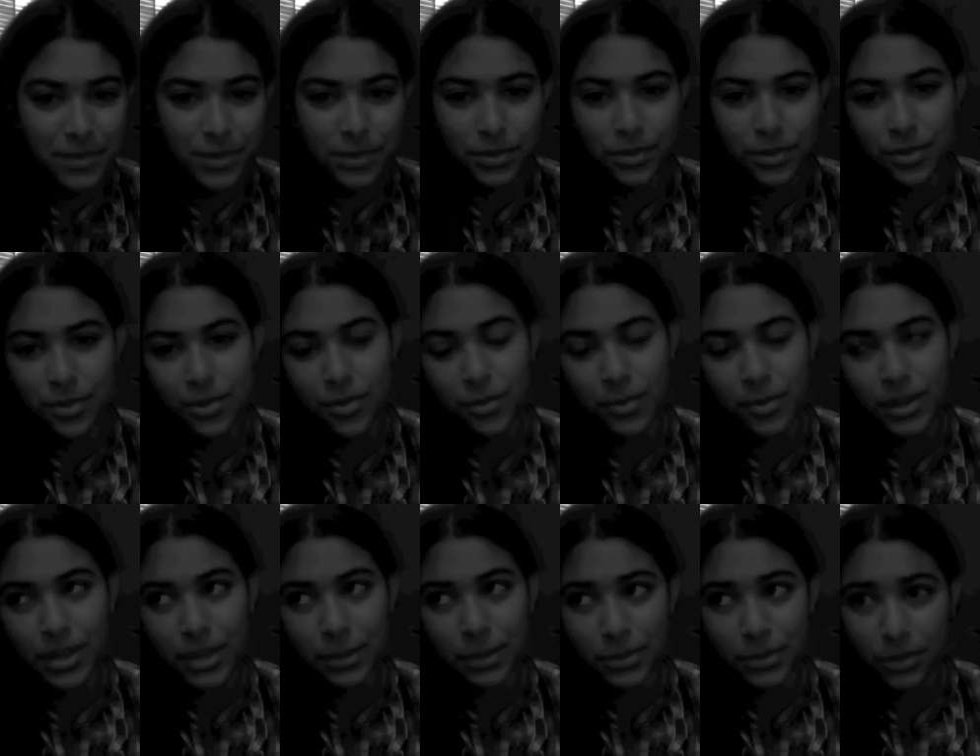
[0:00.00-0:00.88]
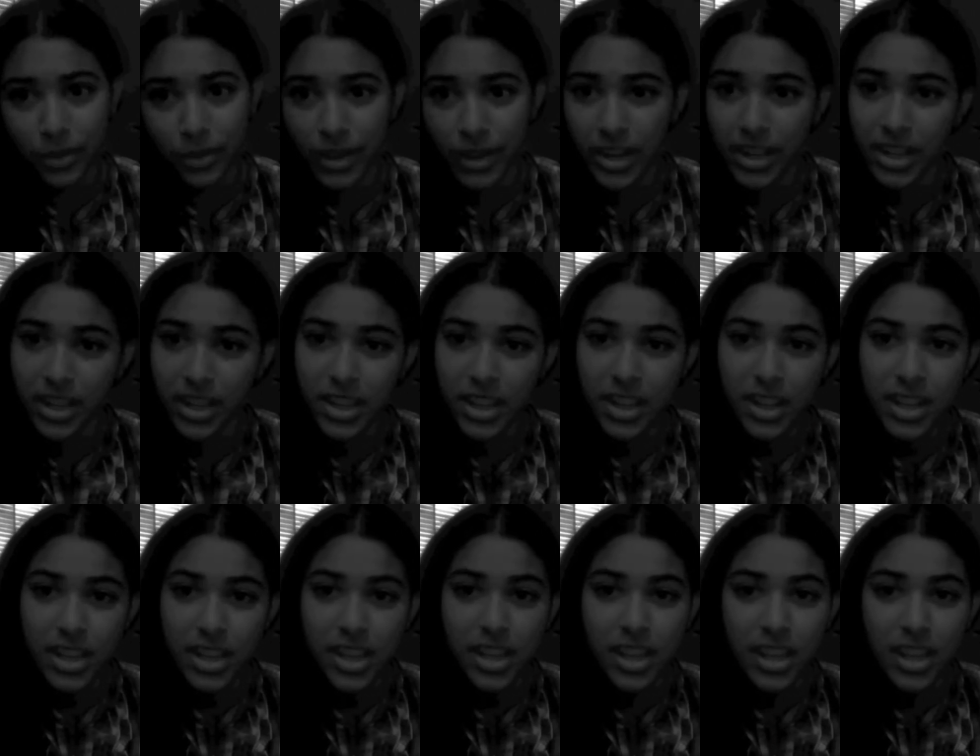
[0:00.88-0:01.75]
So when I was writing it,
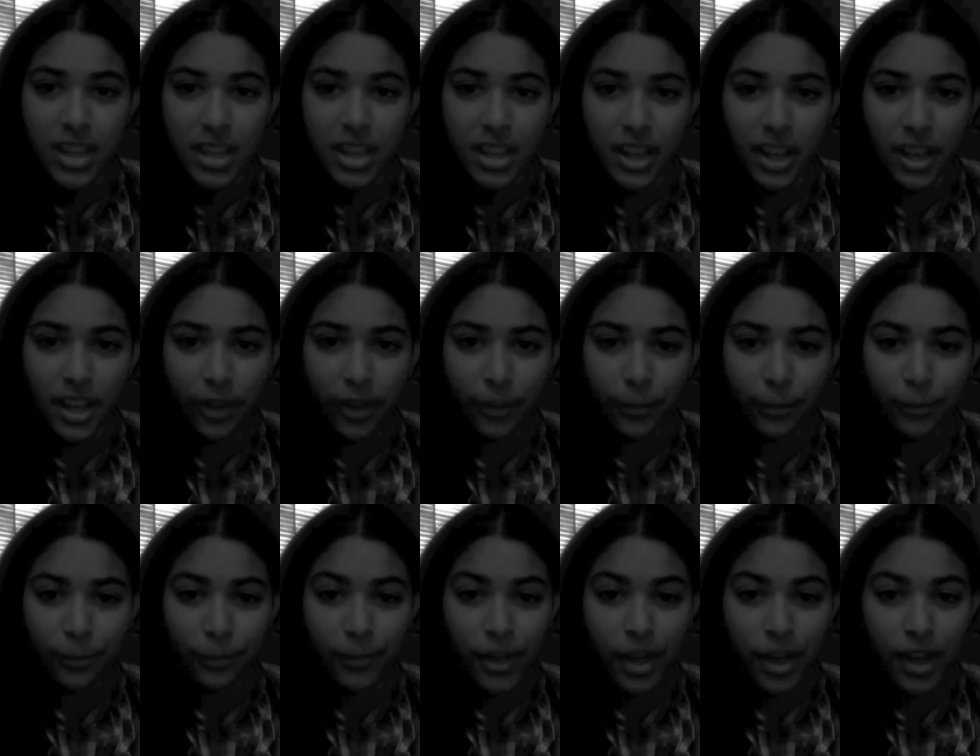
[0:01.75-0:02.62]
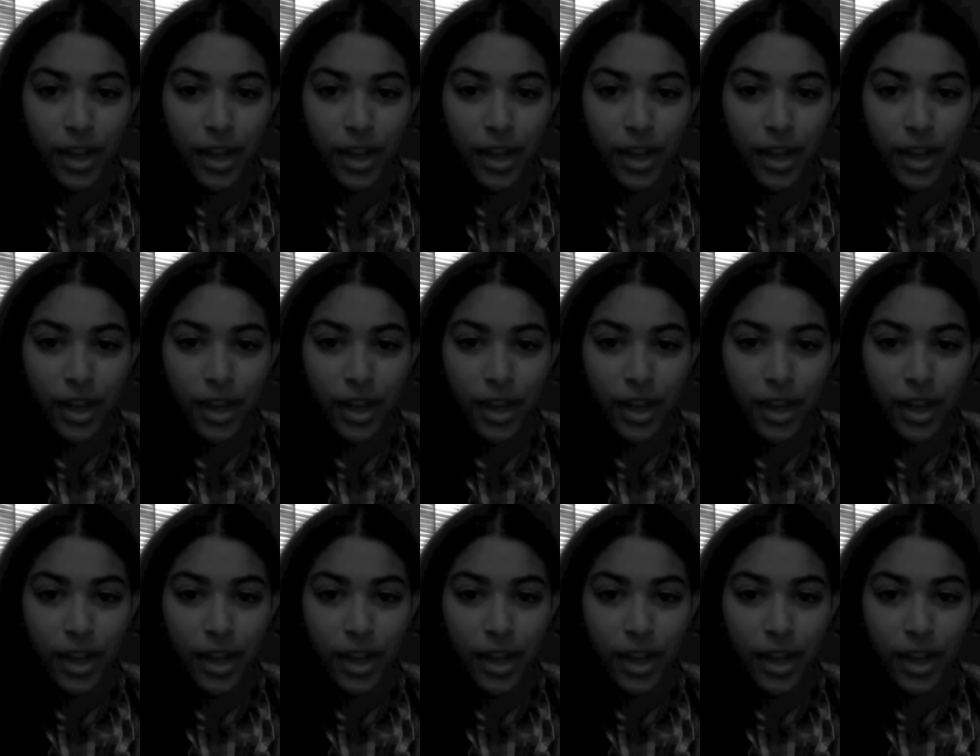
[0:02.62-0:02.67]
um,